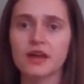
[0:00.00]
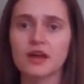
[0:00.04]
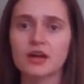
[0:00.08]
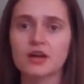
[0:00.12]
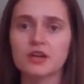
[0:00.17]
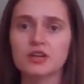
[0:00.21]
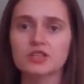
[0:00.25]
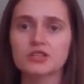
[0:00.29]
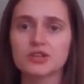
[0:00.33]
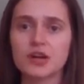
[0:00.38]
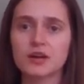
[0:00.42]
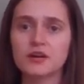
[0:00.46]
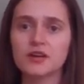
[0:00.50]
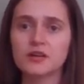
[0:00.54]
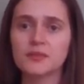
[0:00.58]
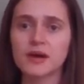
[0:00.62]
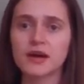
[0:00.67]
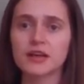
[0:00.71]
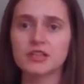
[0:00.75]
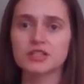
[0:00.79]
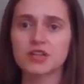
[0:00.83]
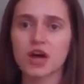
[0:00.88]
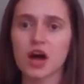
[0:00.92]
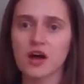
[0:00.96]
Starting my
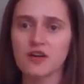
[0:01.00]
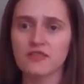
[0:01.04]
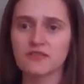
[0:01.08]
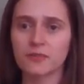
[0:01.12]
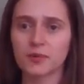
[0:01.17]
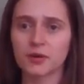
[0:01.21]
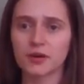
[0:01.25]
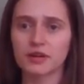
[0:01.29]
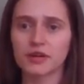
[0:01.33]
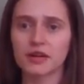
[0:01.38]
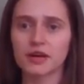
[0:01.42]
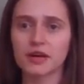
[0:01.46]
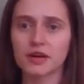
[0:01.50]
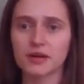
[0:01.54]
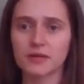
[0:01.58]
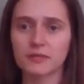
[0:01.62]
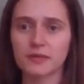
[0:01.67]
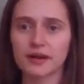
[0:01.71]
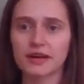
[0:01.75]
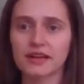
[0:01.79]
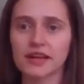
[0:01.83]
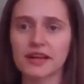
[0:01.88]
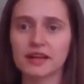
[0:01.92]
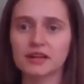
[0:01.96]
sophomore year,
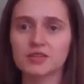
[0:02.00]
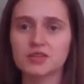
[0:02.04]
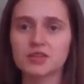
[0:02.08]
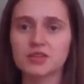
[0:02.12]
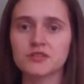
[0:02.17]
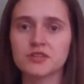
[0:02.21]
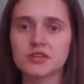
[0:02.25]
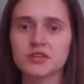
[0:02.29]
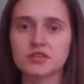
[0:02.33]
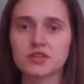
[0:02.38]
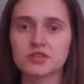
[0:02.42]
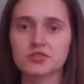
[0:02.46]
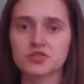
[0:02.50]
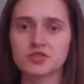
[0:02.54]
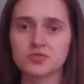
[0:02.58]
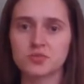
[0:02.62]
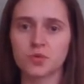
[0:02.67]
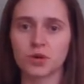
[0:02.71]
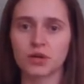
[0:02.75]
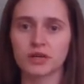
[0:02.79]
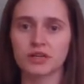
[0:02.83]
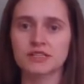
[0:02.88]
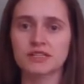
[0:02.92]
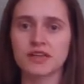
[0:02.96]
my Cancer Research
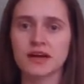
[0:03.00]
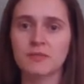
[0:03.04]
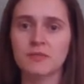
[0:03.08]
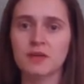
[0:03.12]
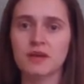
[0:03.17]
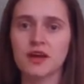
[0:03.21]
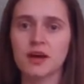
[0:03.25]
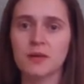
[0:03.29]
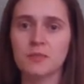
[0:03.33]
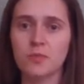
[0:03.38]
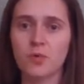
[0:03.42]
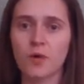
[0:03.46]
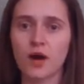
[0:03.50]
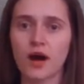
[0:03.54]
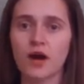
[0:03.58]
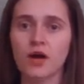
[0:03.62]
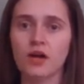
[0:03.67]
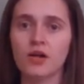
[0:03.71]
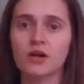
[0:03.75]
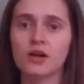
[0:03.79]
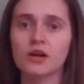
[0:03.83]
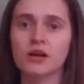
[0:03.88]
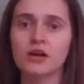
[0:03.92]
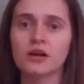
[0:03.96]
Award set me up
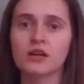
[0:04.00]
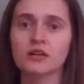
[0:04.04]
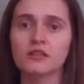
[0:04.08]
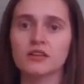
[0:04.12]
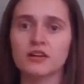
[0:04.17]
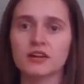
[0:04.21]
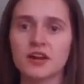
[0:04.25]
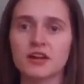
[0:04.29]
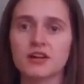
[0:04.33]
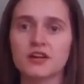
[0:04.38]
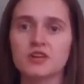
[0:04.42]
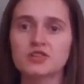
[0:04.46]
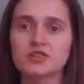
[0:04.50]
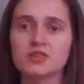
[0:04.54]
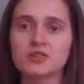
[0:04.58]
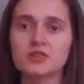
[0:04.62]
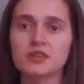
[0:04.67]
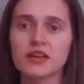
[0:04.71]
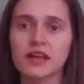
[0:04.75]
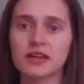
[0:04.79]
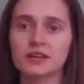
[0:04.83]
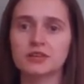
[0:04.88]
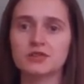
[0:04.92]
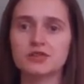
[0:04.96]
well for an additional
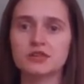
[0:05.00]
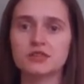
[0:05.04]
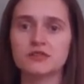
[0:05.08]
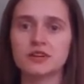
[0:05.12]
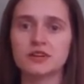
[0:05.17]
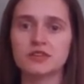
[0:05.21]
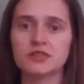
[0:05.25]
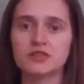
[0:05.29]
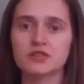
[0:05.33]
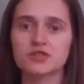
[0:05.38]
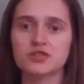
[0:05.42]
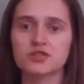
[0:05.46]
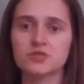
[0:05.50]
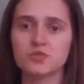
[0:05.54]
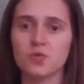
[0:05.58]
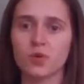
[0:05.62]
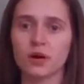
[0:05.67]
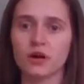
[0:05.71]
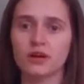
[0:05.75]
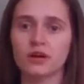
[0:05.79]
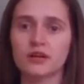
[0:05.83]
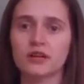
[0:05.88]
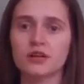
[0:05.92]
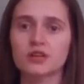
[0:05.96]
Cancer Research
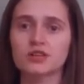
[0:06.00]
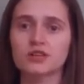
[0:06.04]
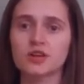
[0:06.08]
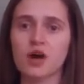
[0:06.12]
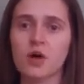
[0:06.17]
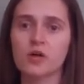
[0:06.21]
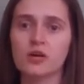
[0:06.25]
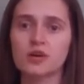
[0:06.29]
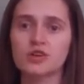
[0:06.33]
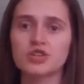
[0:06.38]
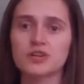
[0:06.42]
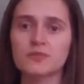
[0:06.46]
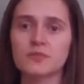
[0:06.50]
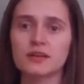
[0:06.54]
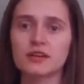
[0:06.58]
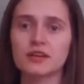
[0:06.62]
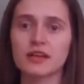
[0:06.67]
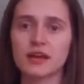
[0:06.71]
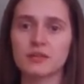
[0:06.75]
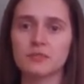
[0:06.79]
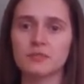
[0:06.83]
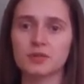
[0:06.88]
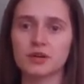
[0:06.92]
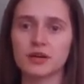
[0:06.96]
Award and a scholarship in
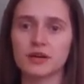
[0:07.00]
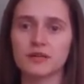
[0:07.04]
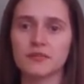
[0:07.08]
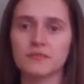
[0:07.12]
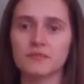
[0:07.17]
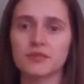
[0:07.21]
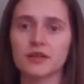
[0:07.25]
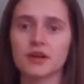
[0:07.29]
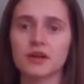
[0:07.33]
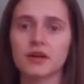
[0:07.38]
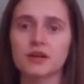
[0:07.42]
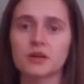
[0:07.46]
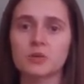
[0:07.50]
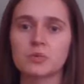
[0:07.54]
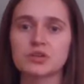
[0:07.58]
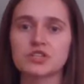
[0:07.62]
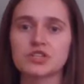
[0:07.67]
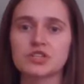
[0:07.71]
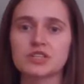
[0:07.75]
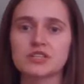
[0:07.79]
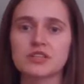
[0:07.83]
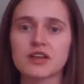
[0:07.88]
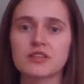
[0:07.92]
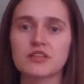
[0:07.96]
Kimbry, which
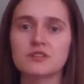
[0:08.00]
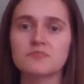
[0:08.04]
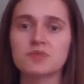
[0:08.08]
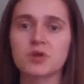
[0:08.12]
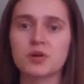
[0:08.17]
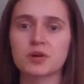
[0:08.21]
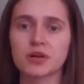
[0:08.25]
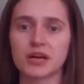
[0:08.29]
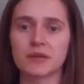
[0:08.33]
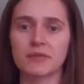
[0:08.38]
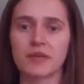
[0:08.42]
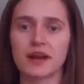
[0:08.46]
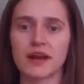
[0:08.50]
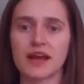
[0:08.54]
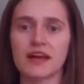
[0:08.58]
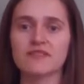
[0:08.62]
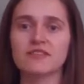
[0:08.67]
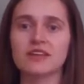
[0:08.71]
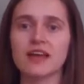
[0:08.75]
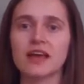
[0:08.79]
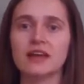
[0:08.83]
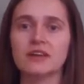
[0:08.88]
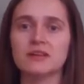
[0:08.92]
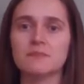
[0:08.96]
is another program that I have
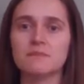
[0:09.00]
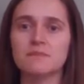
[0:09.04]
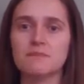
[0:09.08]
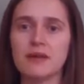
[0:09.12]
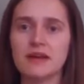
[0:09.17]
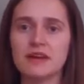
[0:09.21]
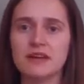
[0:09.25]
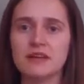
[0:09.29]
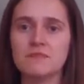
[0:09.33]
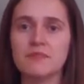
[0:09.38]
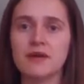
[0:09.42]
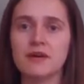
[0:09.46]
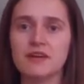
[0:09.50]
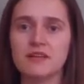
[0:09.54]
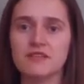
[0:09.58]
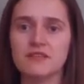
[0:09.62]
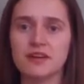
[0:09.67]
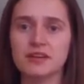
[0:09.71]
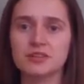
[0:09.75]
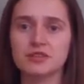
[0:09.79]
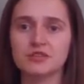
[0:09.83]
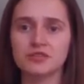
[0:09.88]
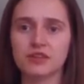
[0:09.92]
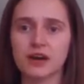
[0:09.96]
gained many
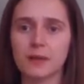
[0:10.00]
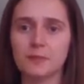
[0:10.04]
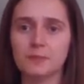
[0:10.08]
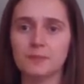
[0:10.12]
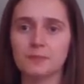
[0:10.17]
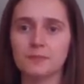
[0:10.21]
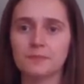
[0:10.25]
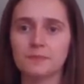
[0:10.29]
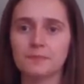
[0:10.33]
benefits from.